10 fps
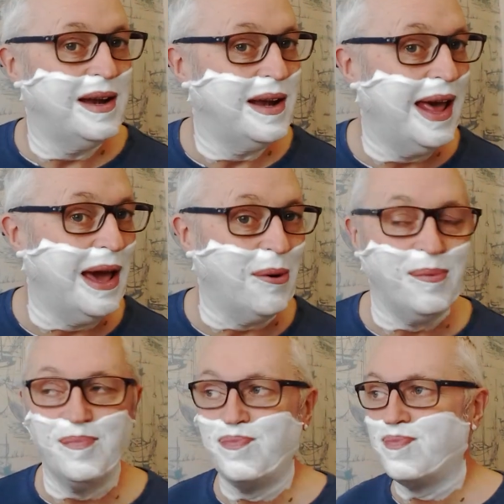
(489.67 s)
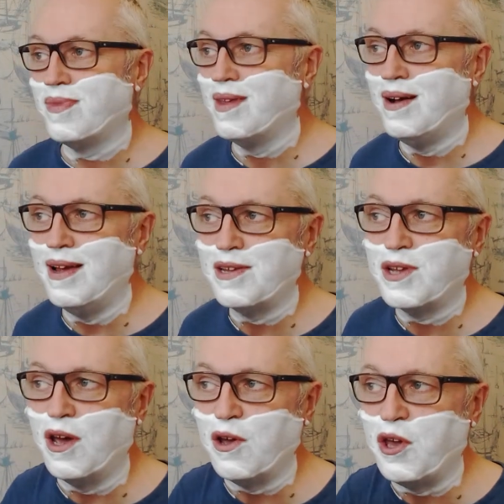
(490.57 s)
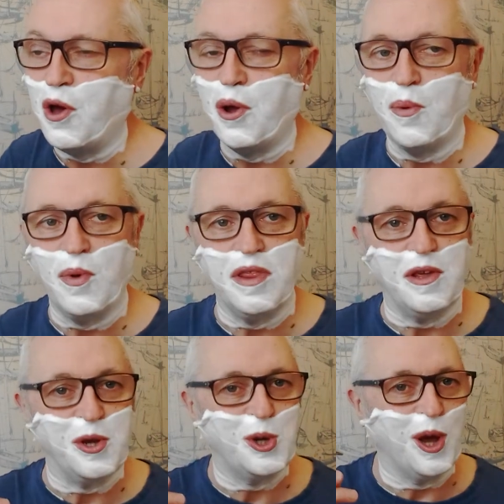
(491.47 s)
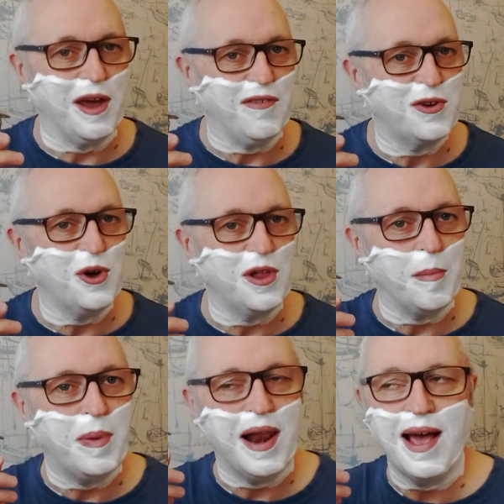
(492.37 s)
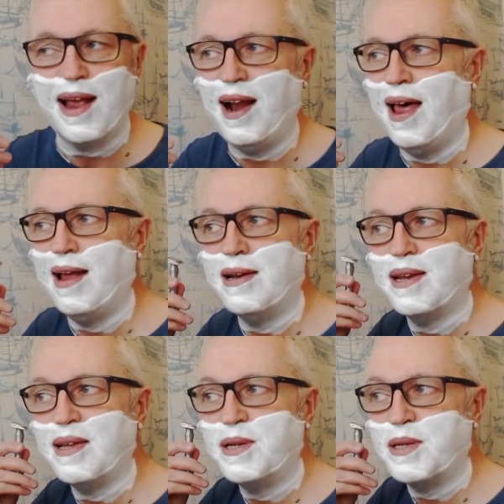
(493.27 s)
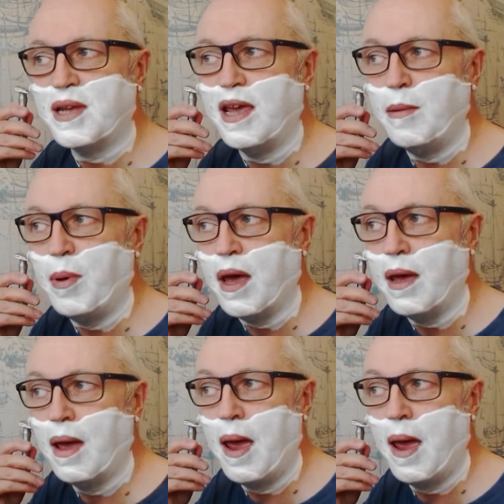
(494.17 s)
Now, let's get going with this show. I've got a Blackland Saber.